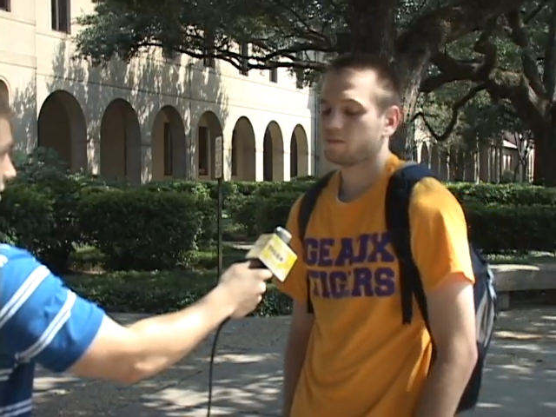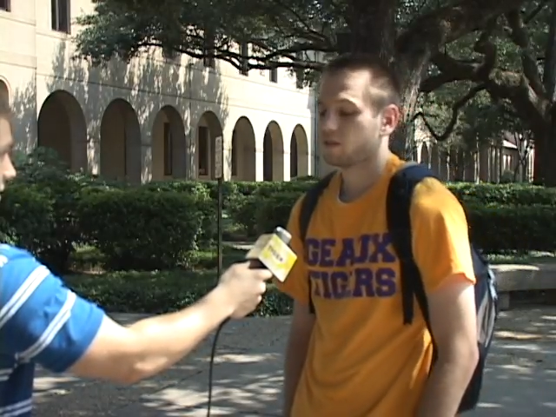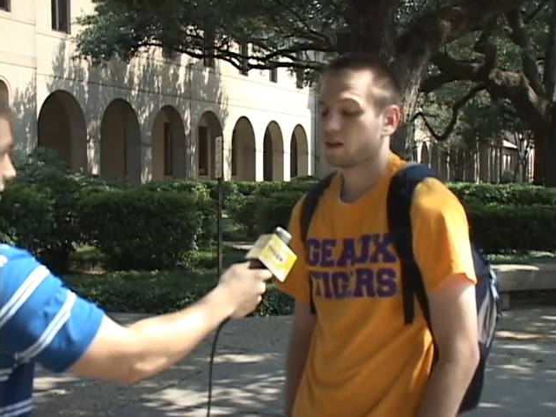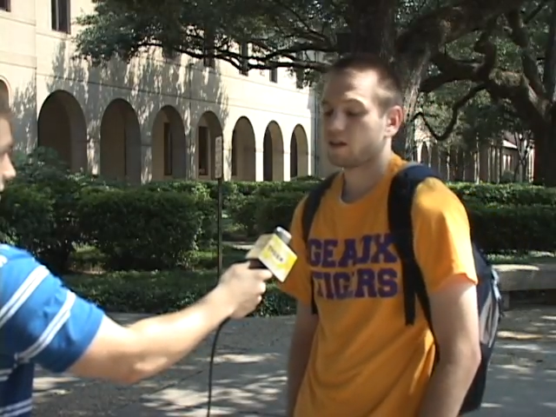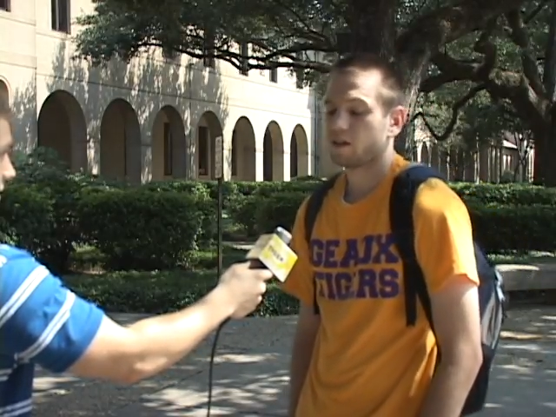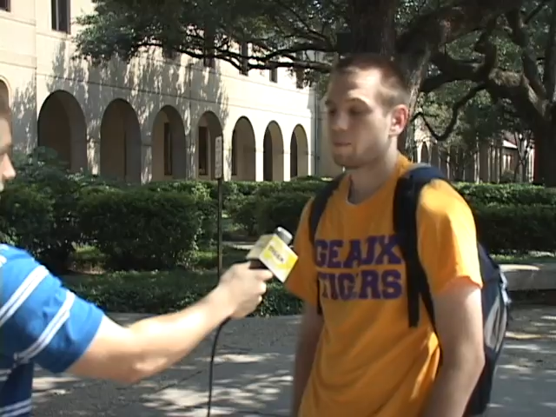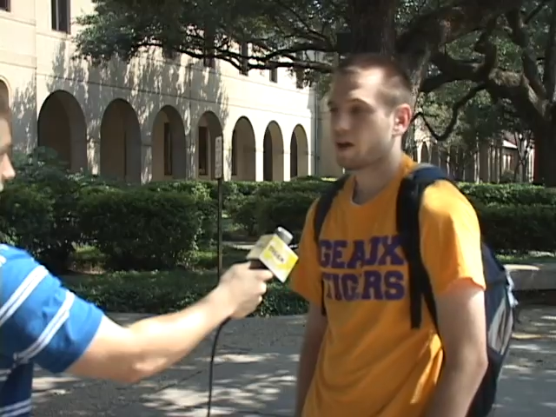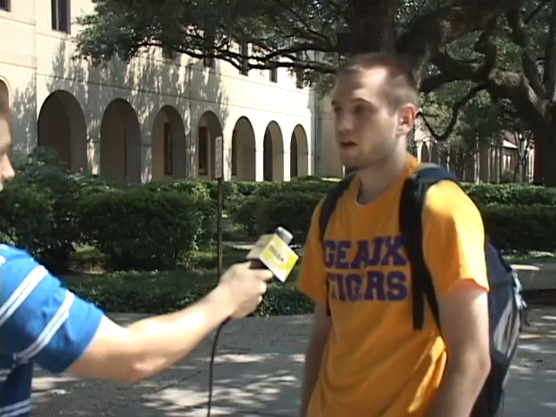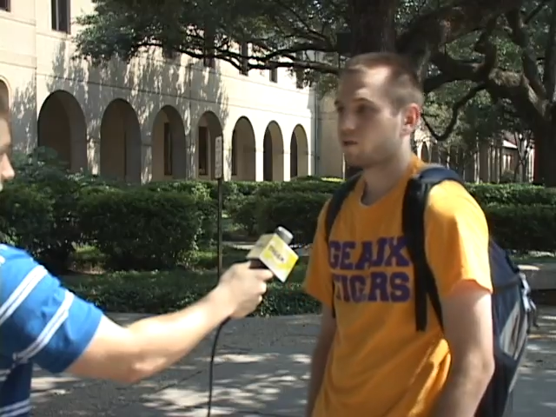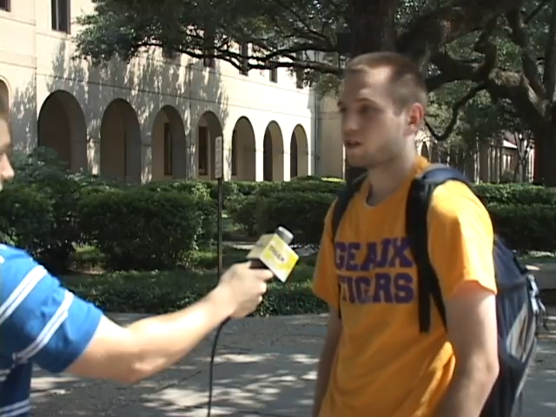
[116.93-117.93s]
I can get
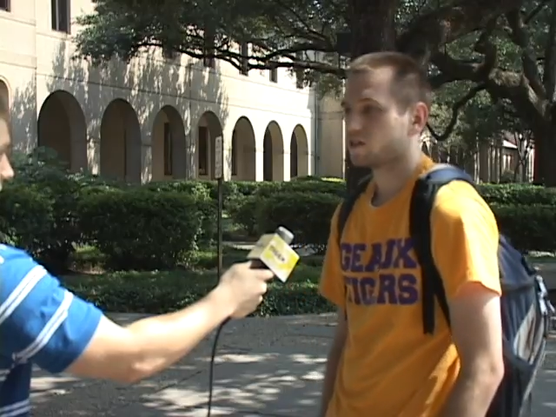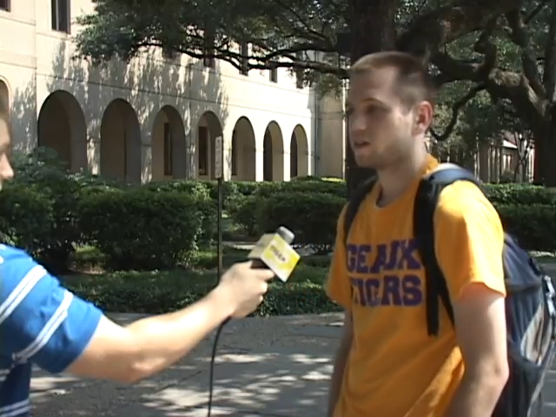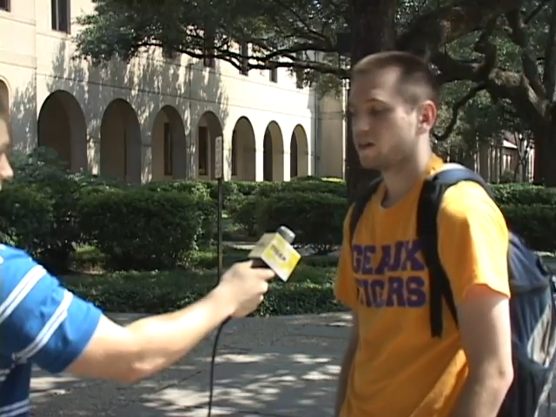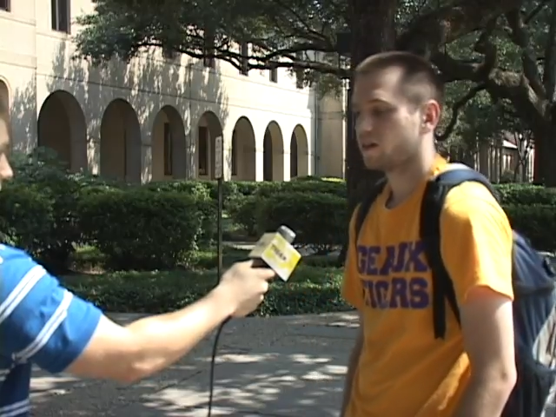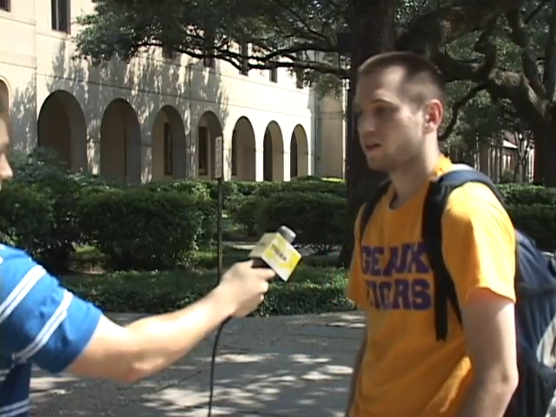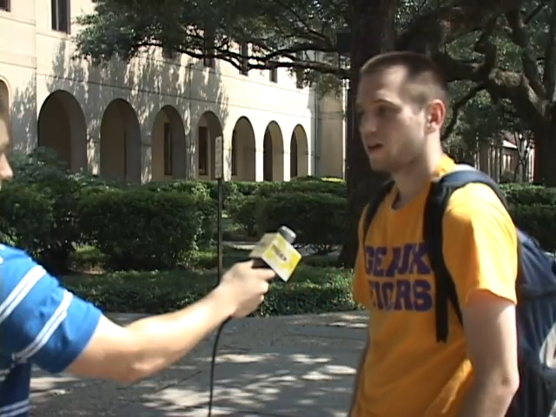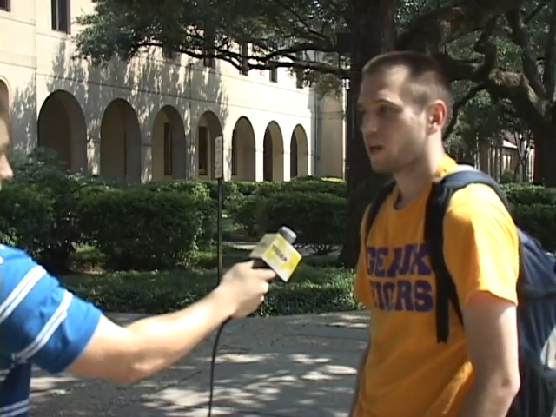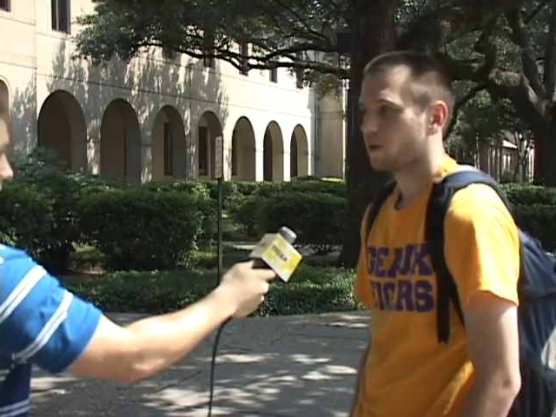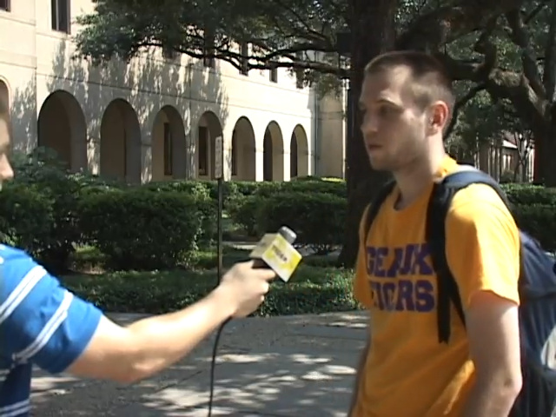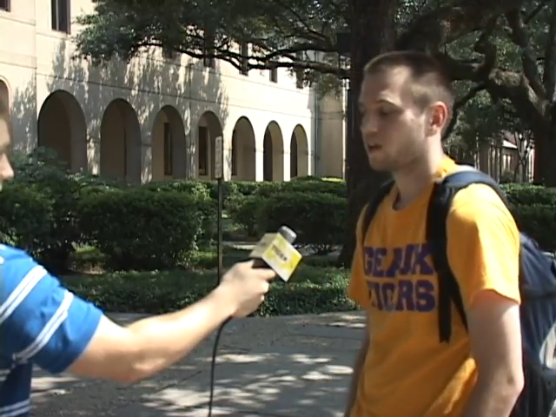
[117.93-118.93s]
back and watch the uh,
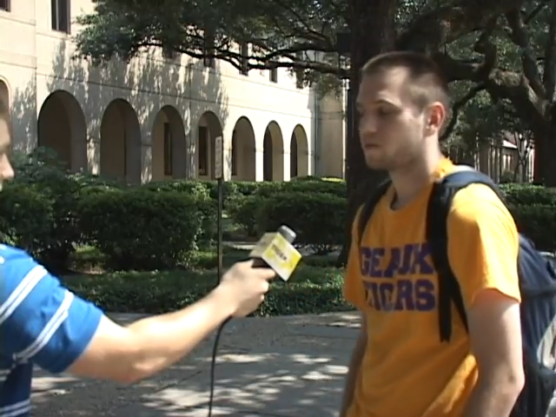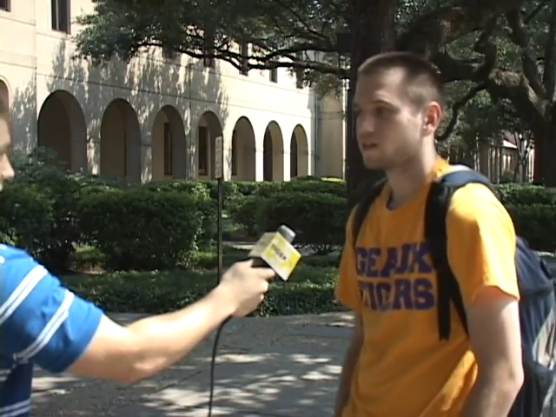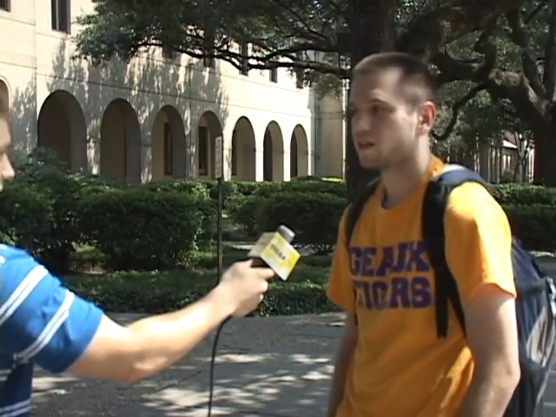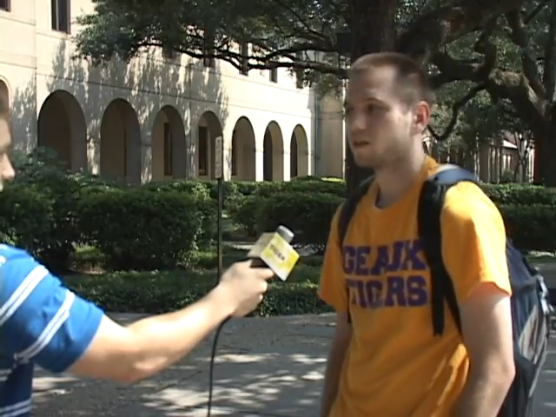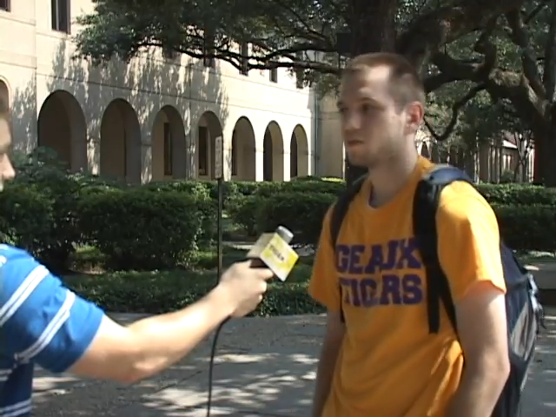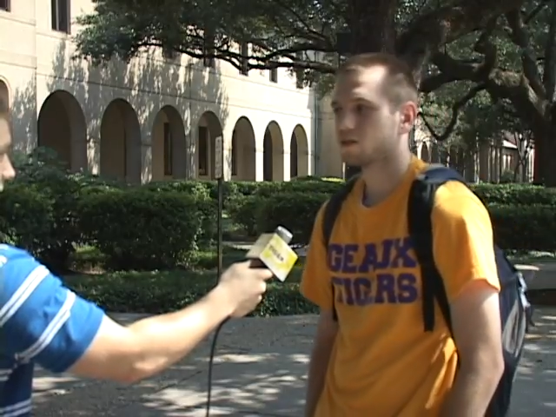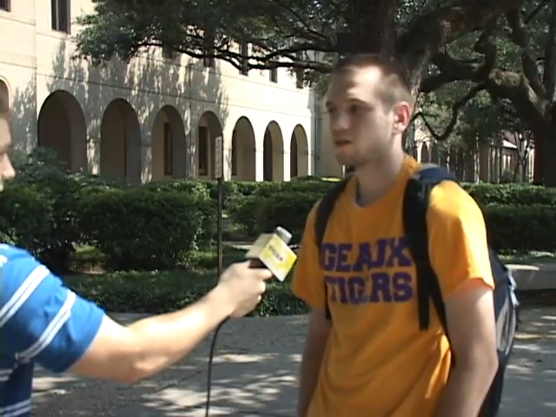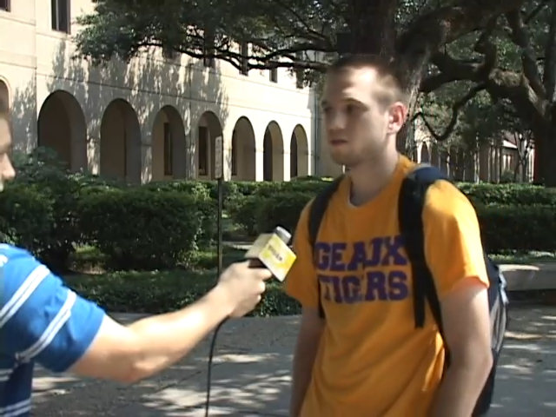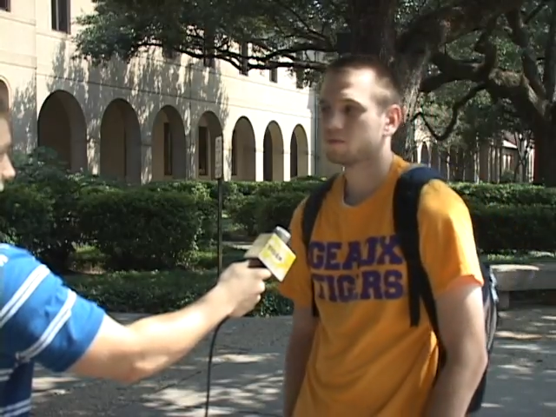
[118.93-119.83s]
Alabama Clemson game. So.